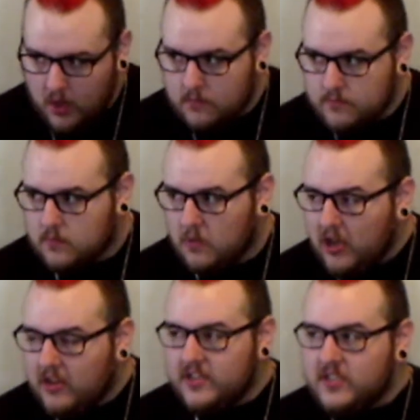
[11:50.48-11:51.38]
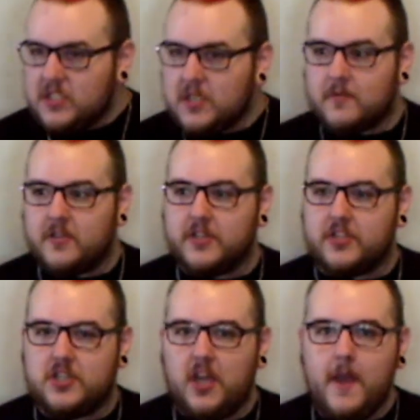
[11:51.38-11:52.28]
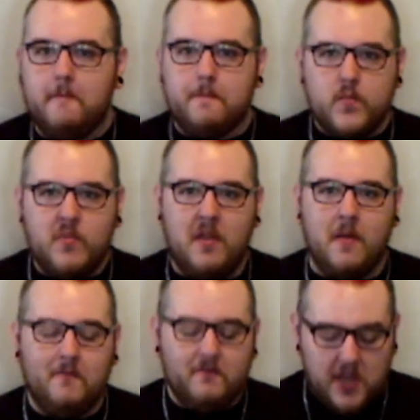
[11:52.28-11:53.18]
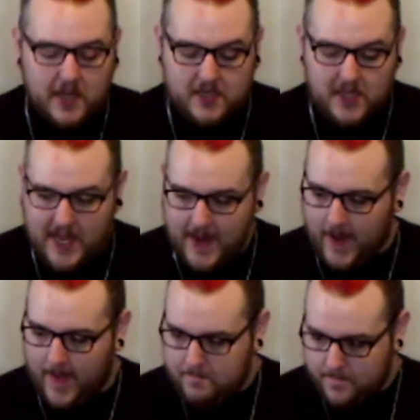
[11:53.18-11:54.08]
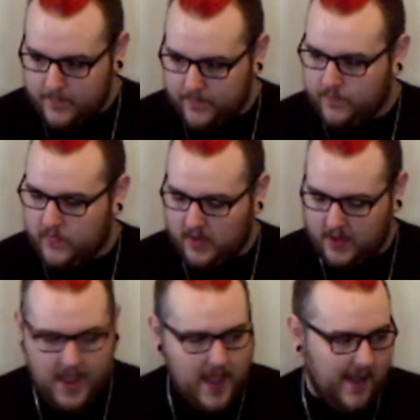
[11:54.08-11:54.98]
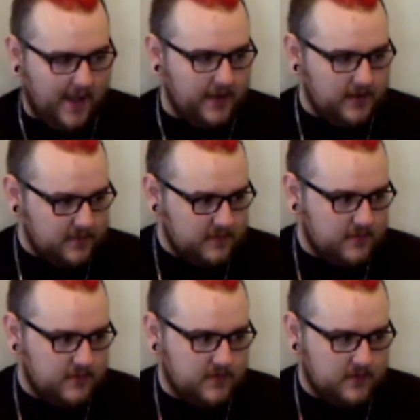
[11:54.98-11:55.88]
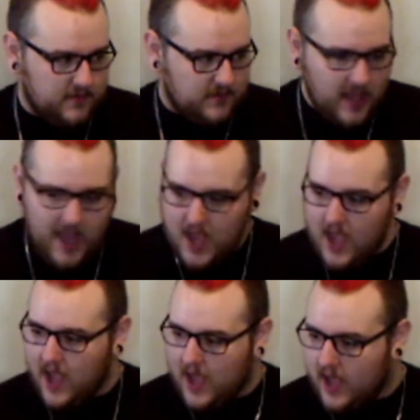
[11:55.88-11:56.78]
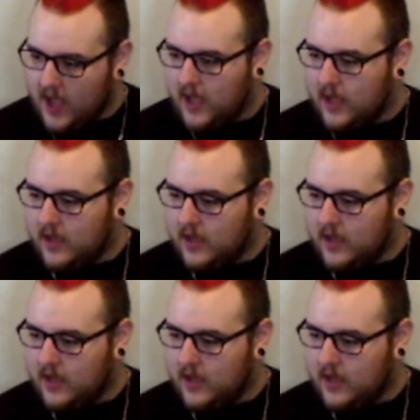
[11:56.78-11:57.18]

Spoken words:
Oh, this is some good shit. I'm fucking digging it. Yeah. Yeah.